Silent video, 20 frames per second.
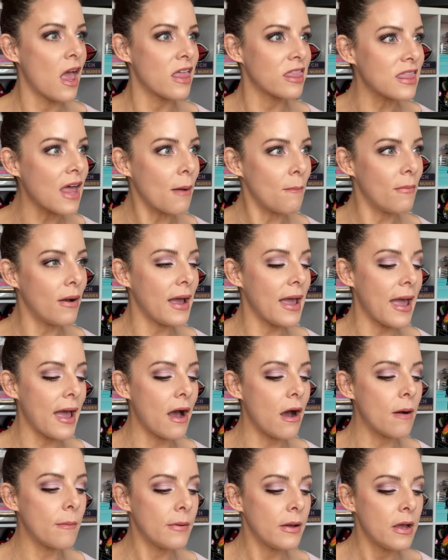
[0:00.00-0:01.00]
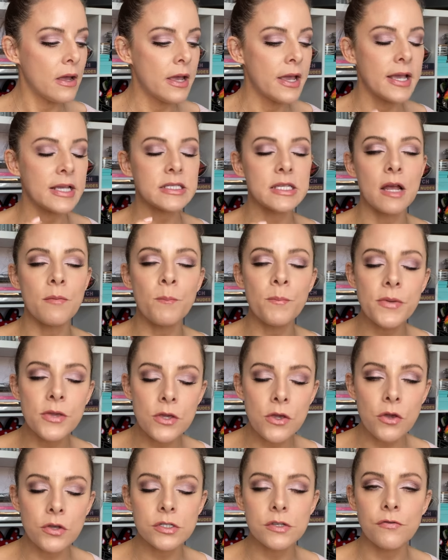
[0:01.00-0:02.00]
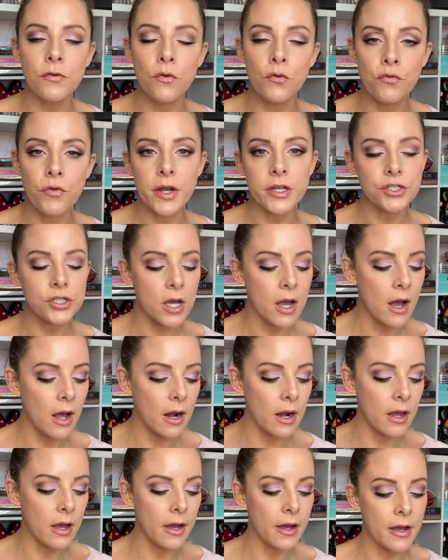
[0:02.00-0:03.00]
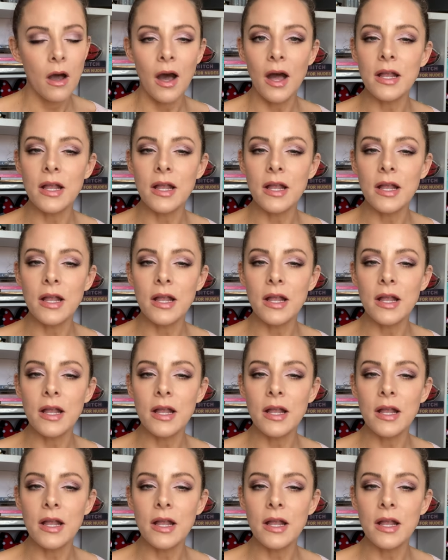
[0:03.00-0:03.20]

That might help. It's a beautiful, rich colour.